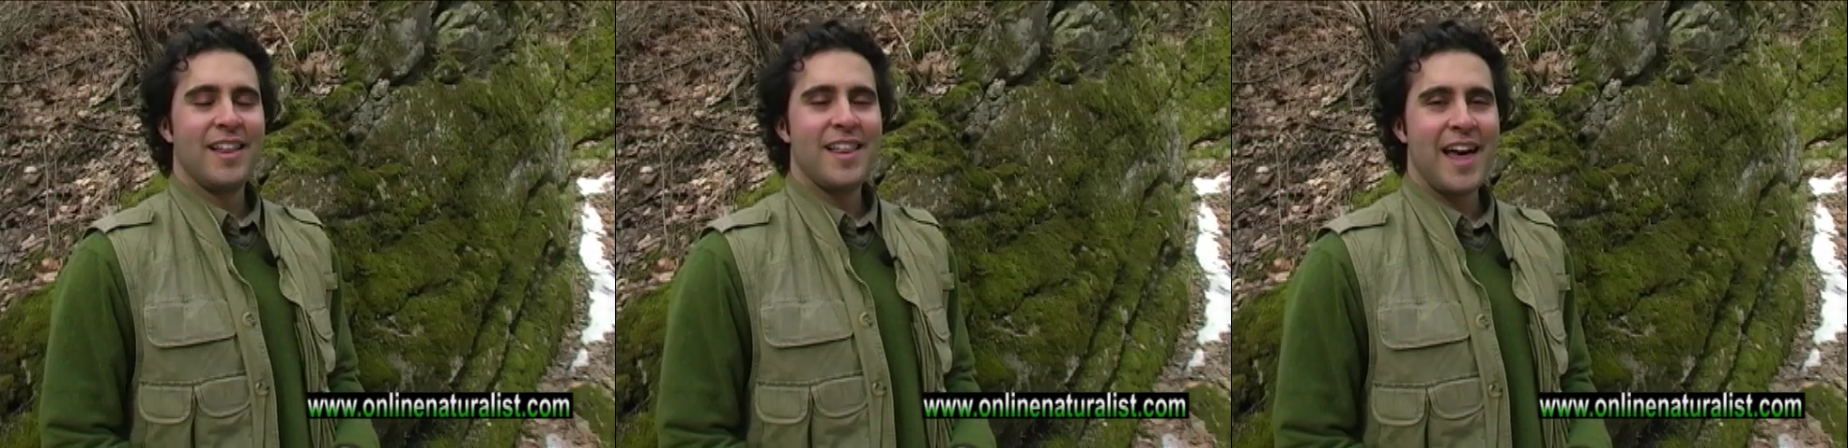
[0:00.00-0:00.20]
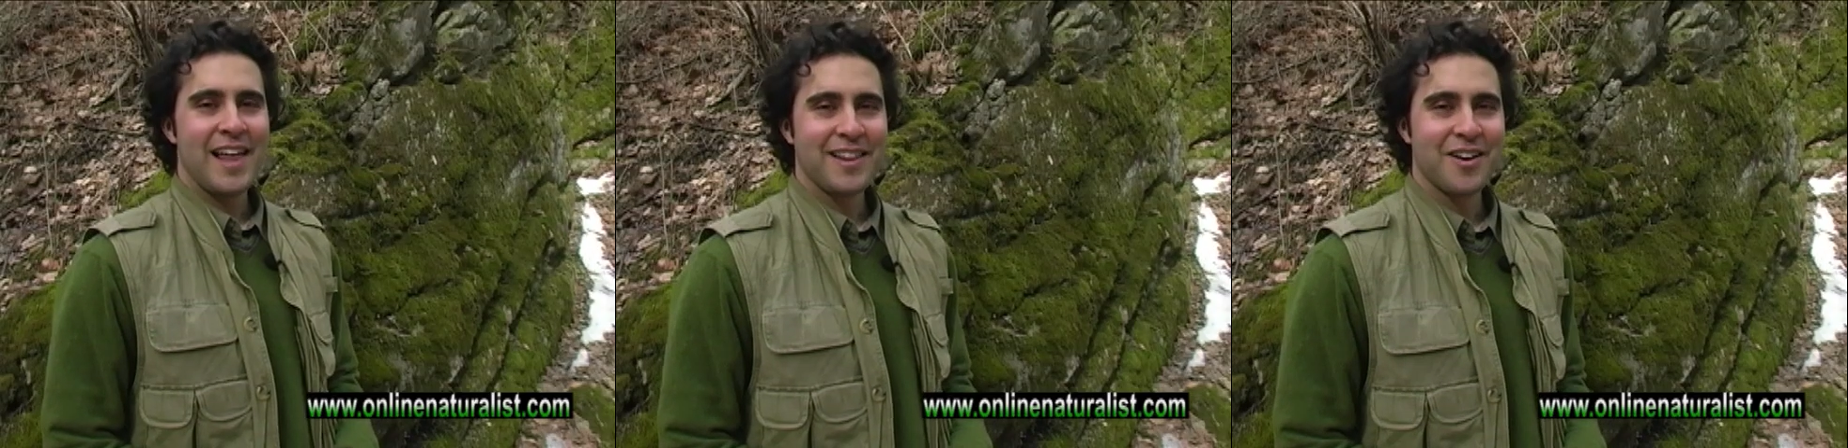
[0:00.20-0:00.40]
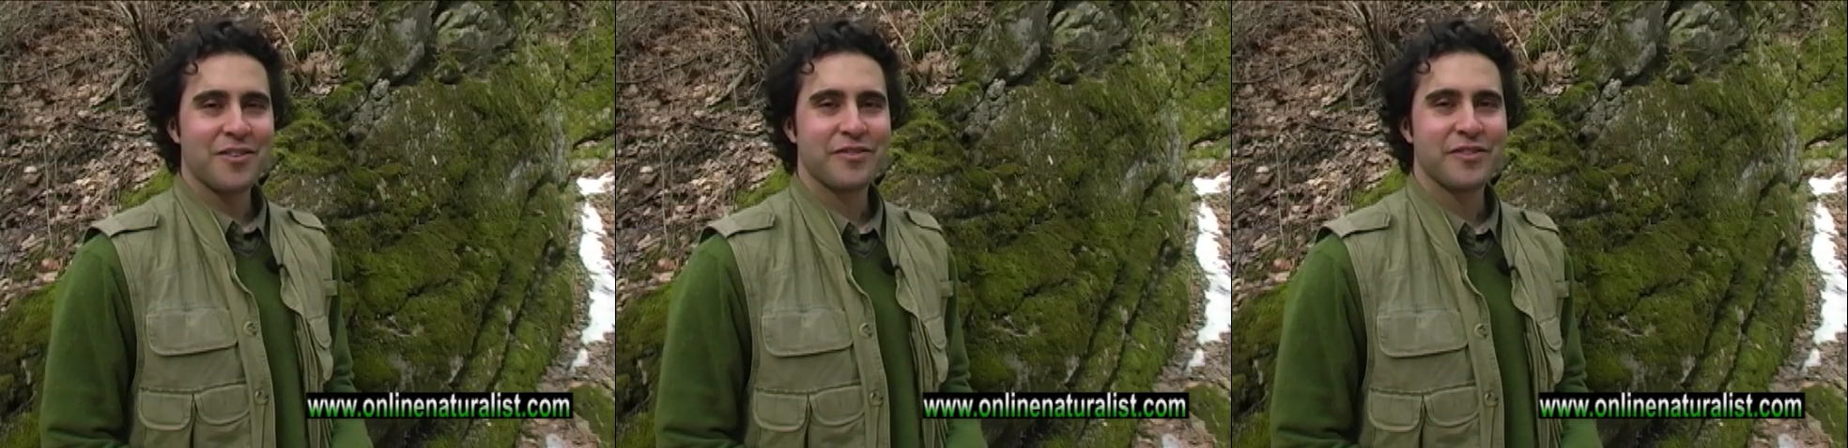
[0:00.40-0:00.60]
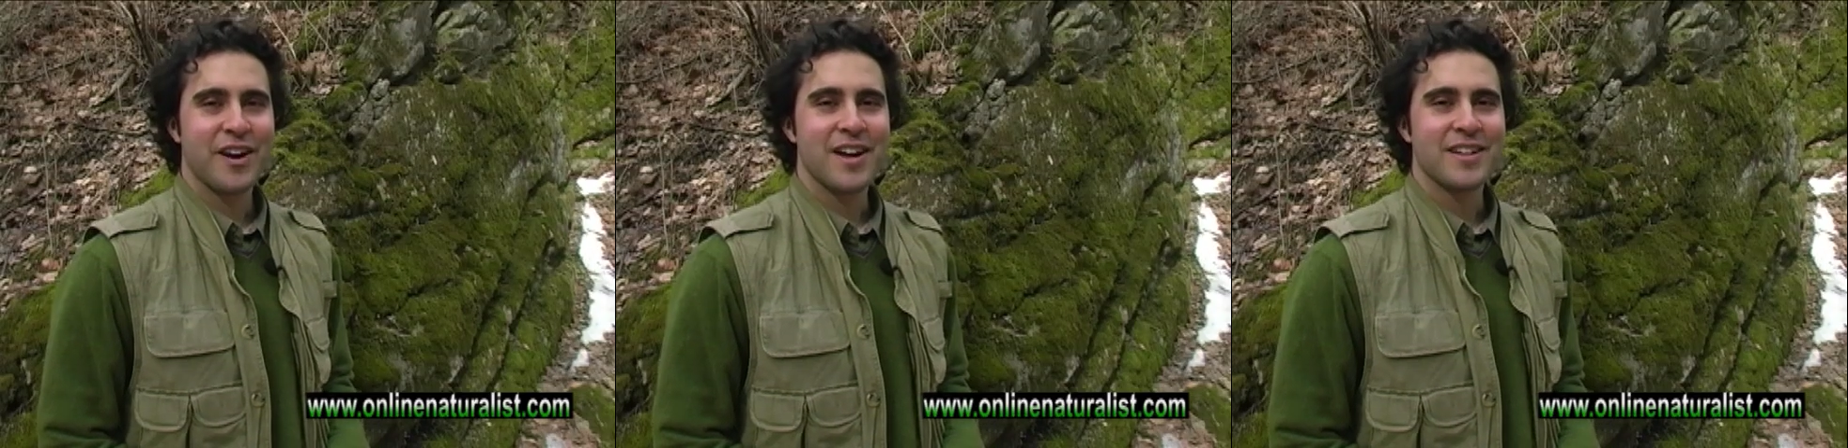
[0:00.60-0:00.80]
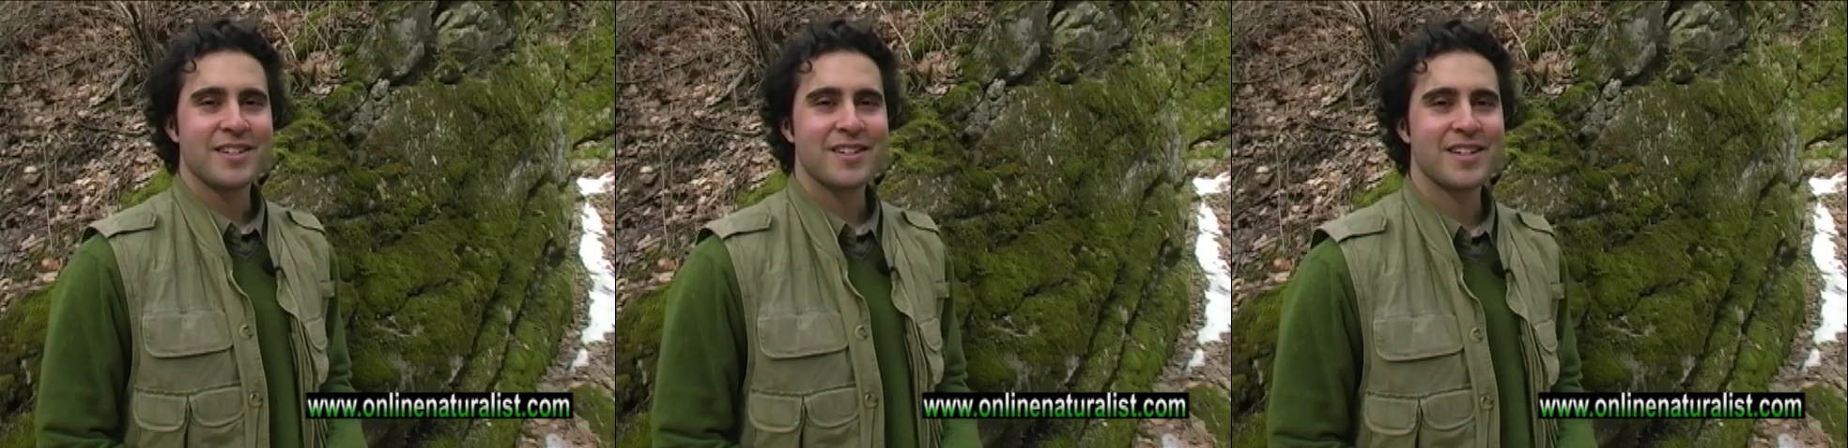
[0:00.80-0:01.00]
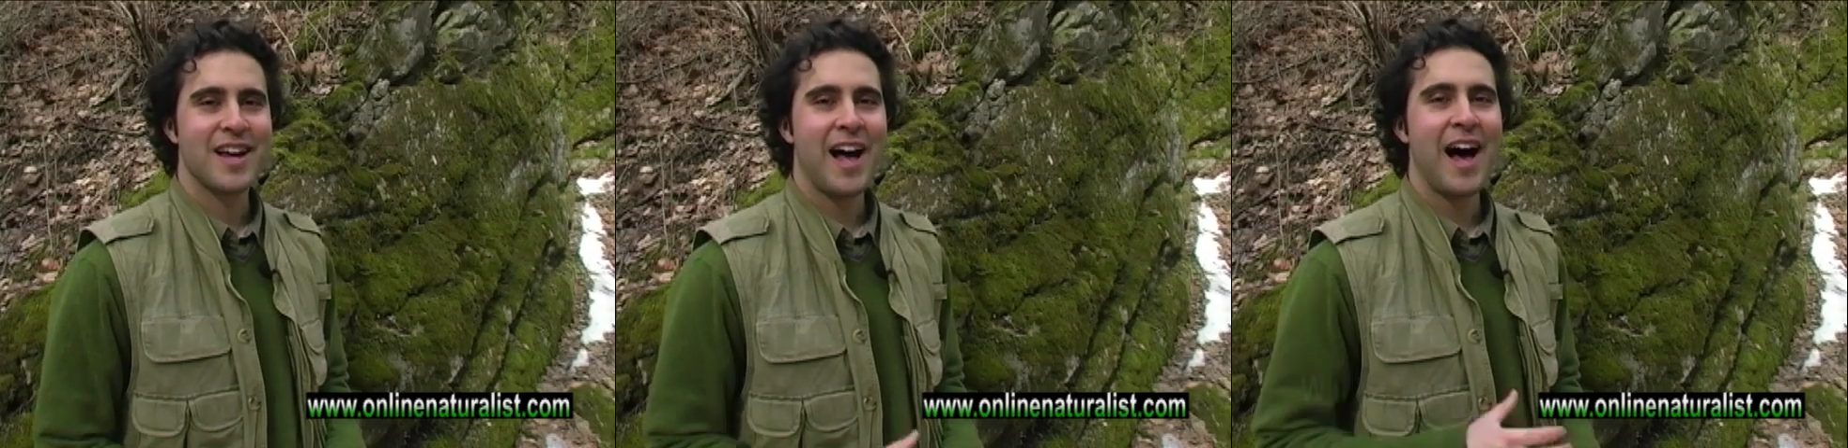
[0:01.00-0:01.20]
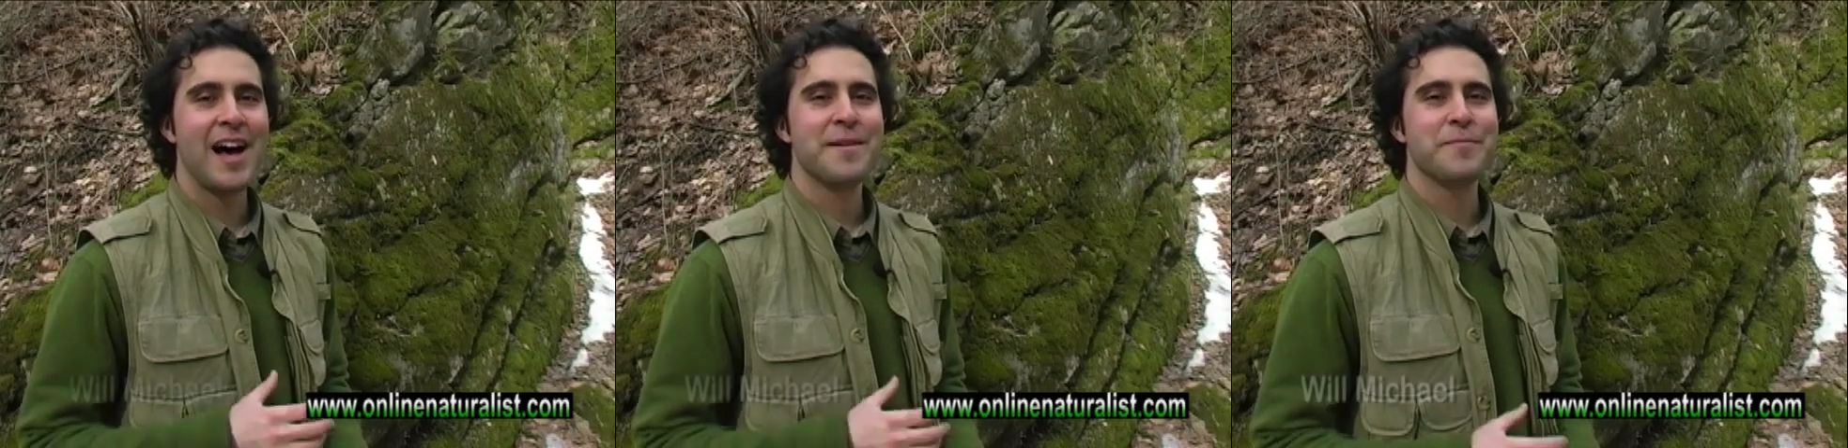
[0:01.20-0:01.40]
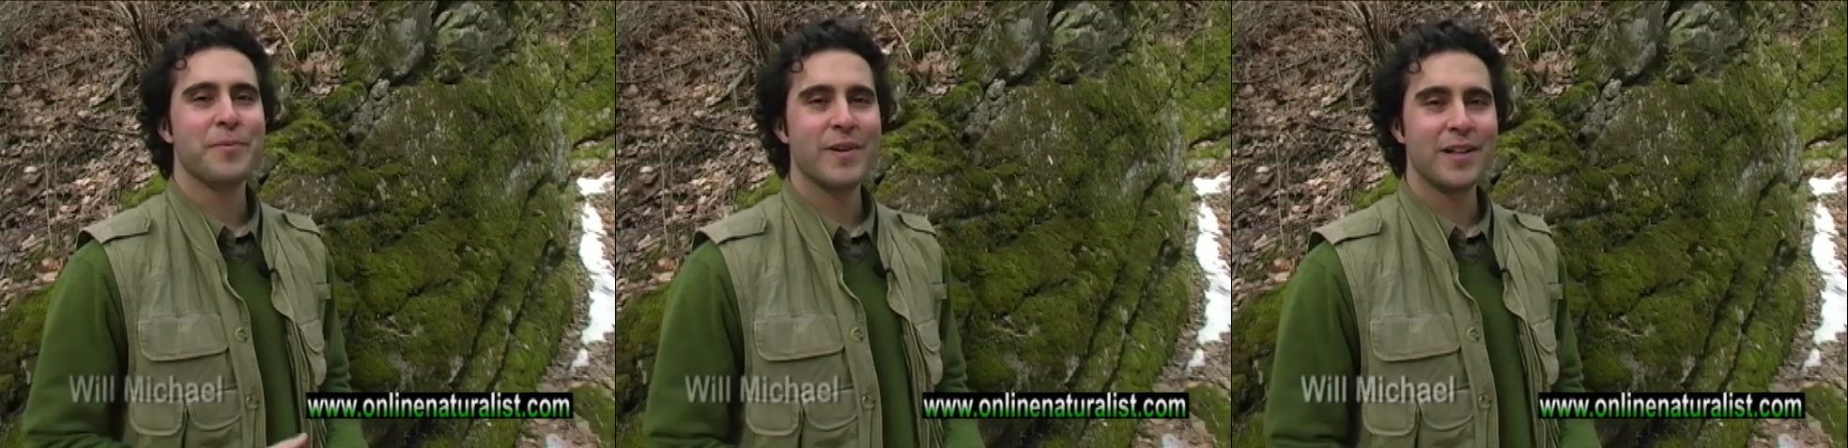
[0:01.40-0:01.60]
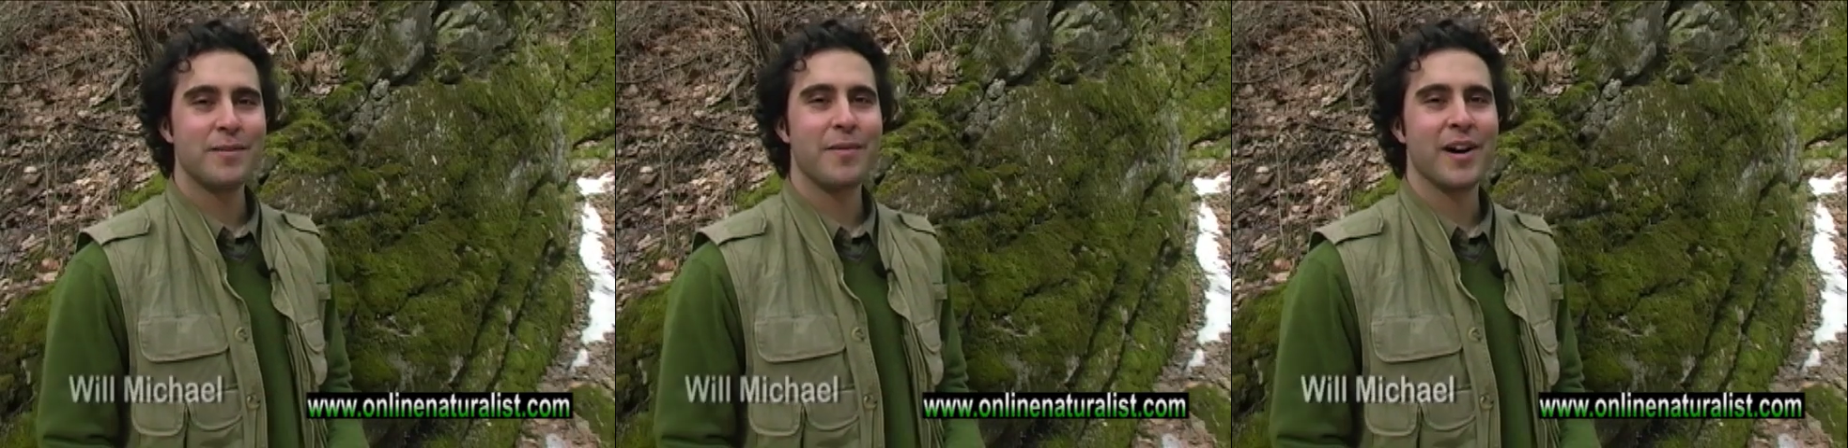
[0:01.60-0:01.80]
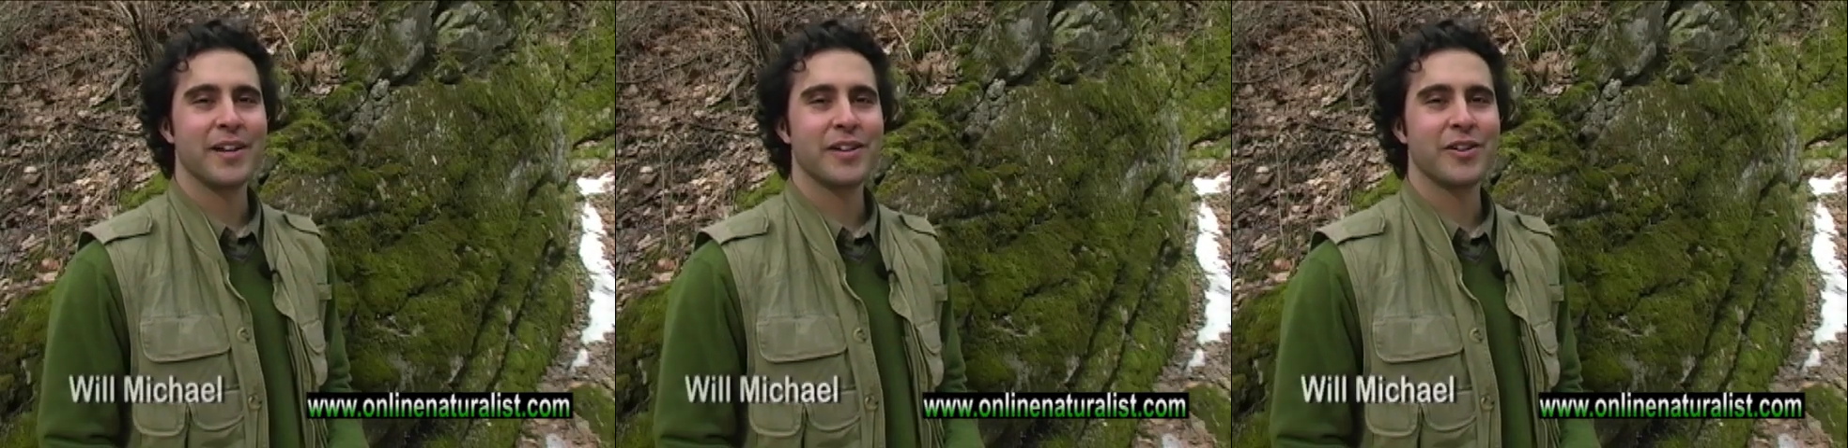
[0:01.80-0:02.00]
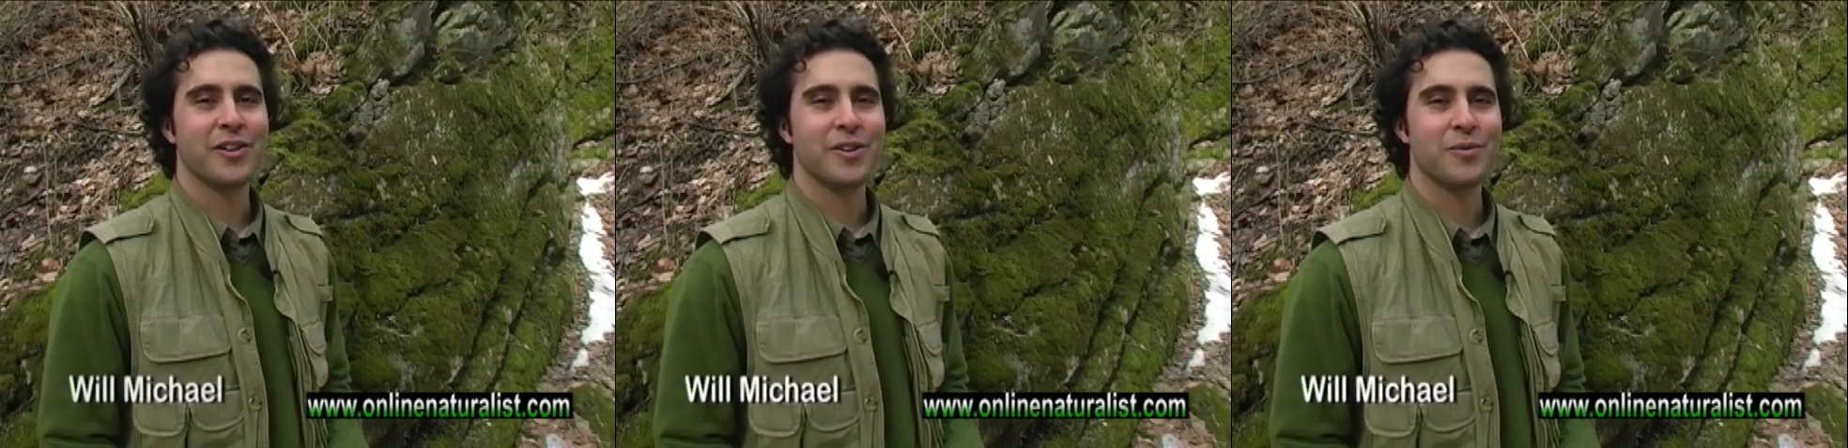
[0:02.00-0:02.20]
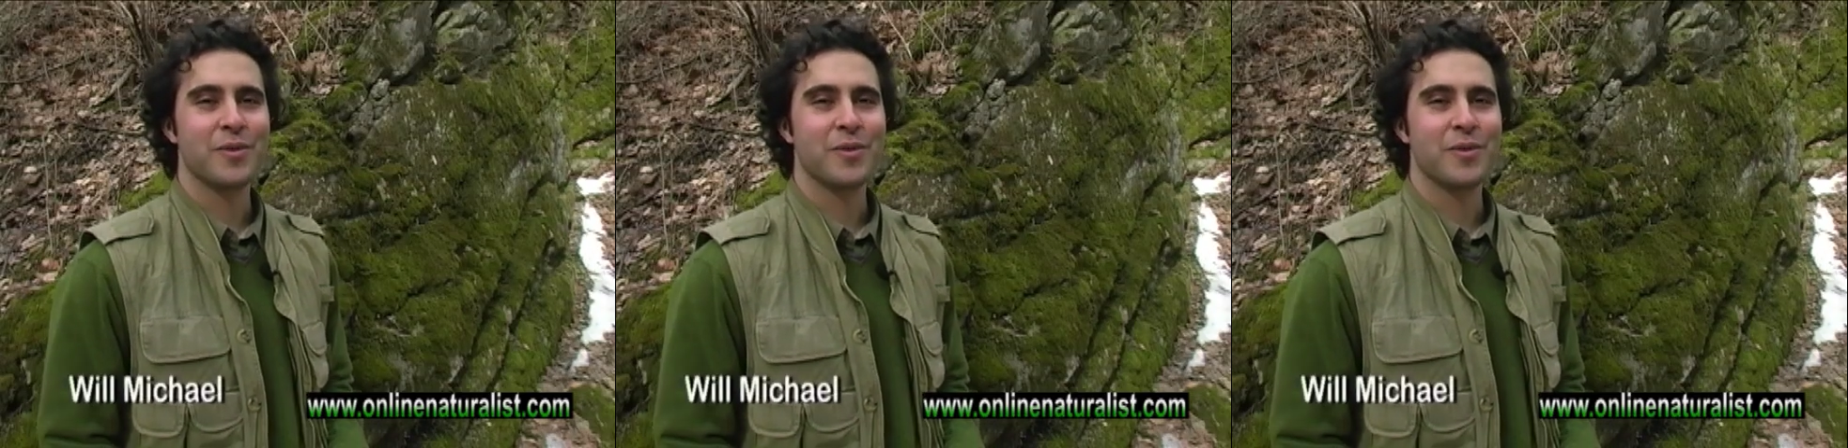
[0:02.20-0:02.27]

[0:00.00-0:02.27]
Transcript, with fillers: Hello friends, I'm Will Michael